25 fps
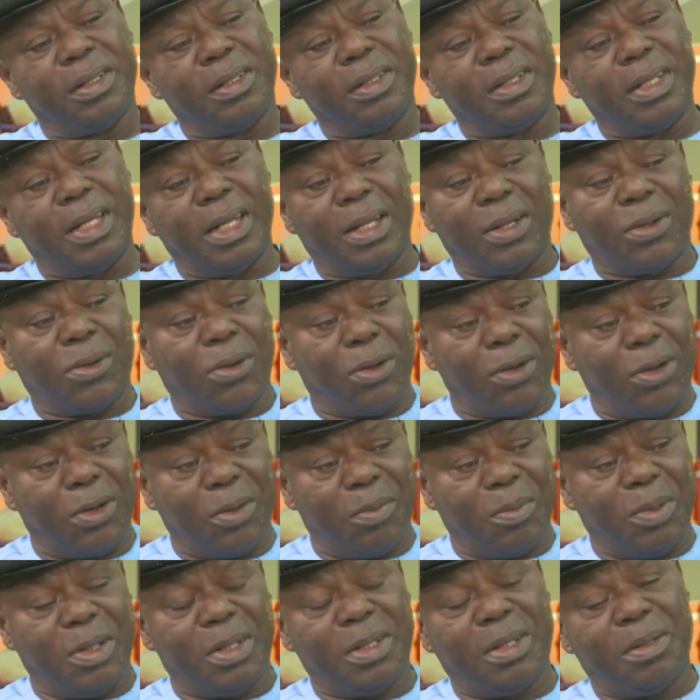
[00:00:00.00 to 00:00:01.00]
the
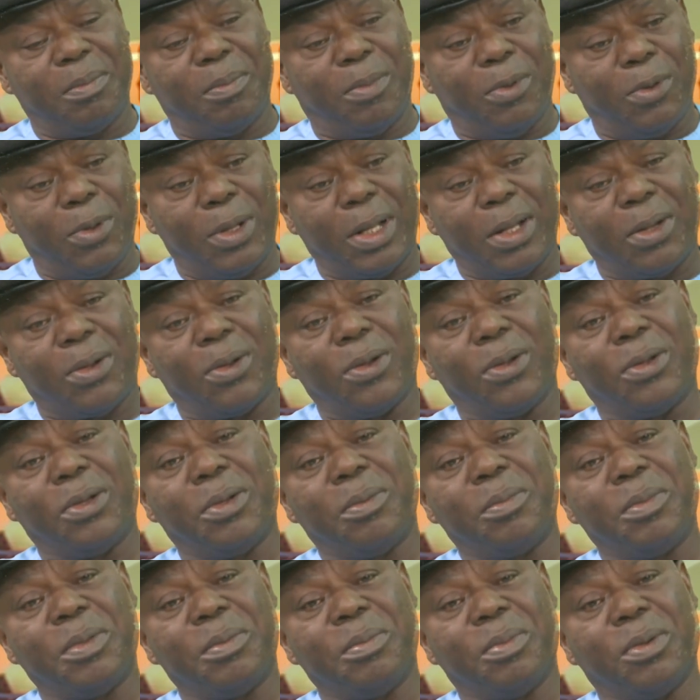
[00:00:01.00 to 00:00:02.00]
economy, the blue
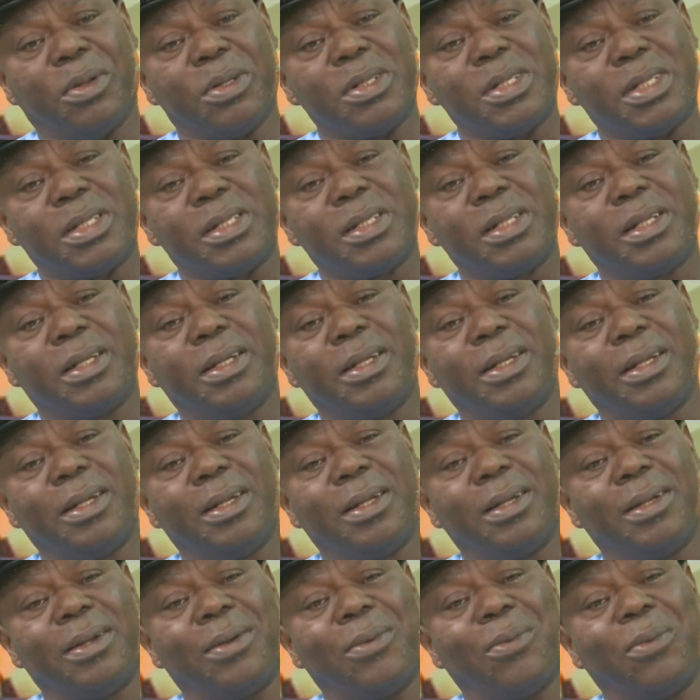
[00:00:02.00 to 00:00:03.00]
economy, but
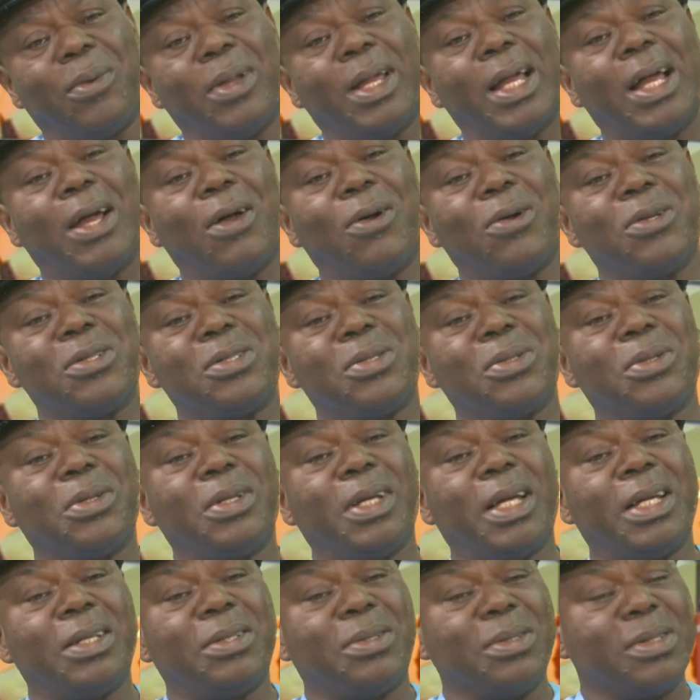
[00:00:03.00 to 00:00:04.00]
we are also
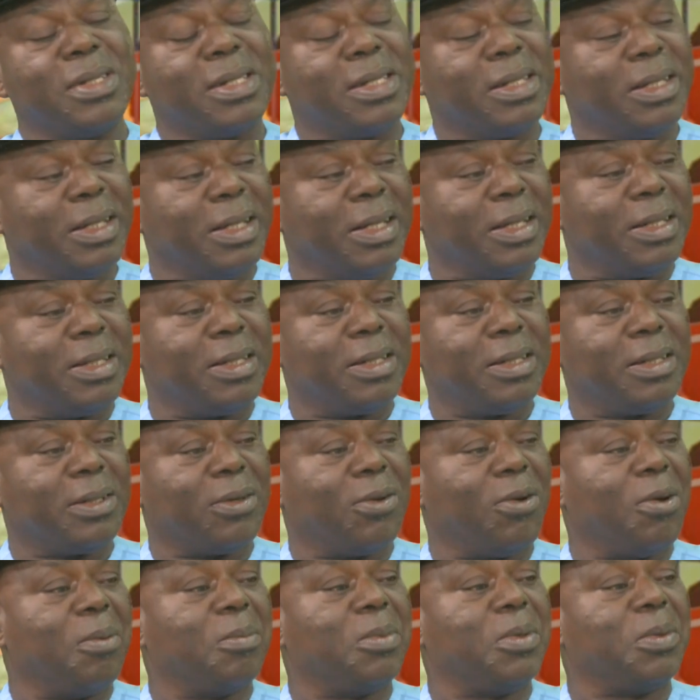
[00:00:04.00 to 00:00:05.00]
yet to see it
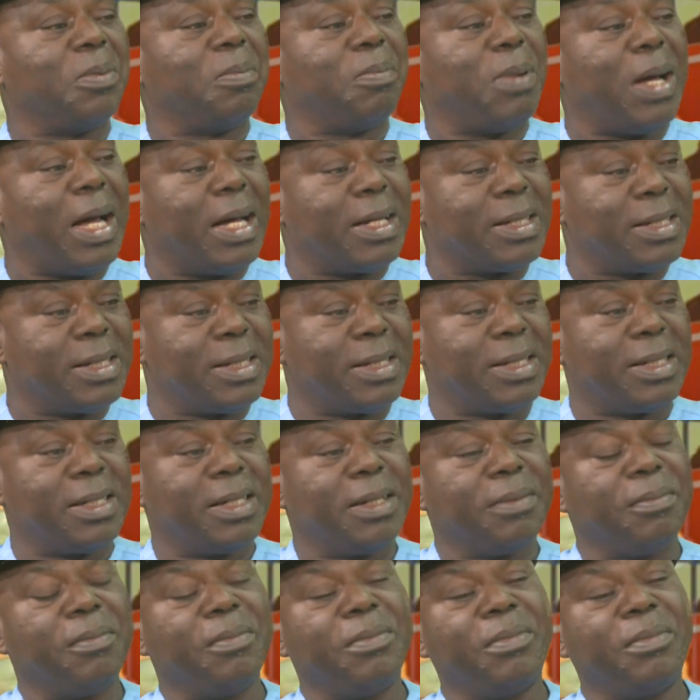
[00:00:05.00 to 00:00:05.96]
come to pass.